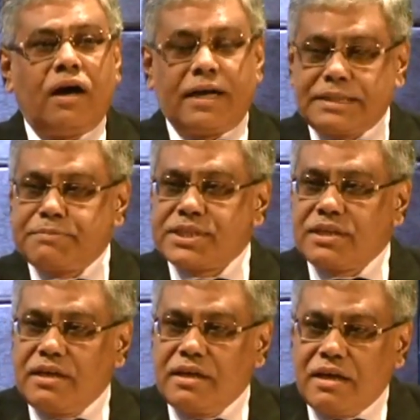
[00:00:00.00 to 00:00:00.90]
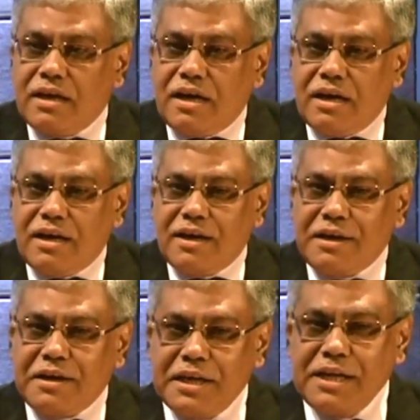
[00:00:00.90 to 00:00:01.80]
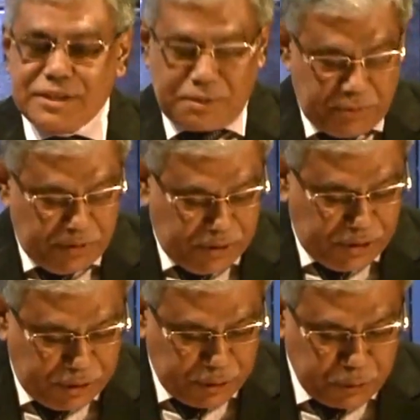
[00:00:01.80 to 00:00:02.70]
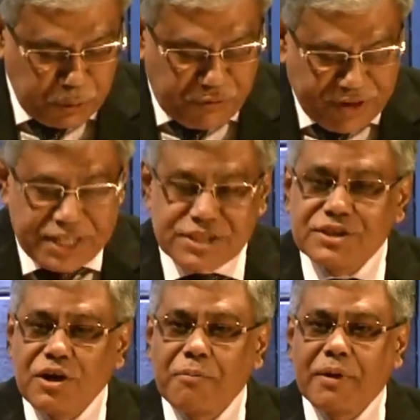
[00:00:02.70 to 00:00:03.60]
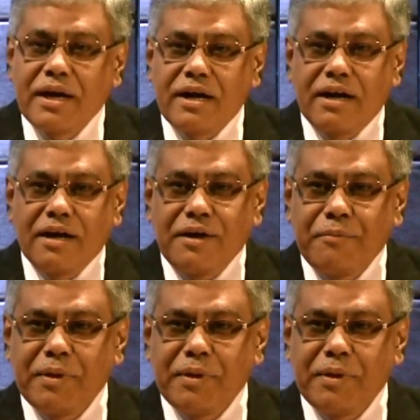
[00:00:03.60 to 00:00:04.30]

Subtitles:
and especially really some good friends of Calcutta.